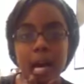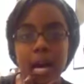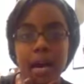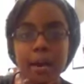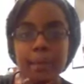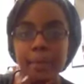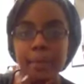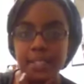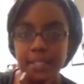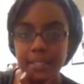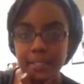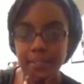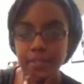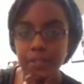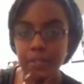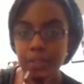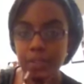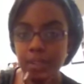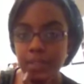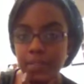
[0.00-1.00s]
I may still
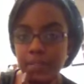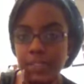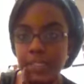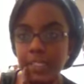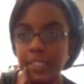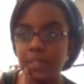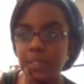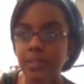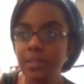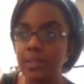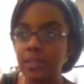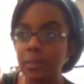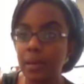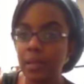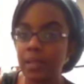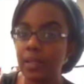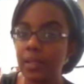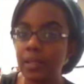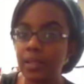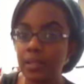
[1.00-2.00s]
do that video
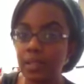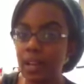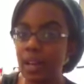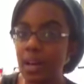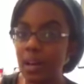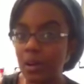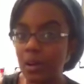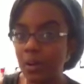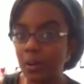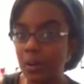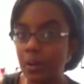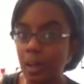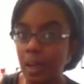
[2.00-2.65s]
depending on how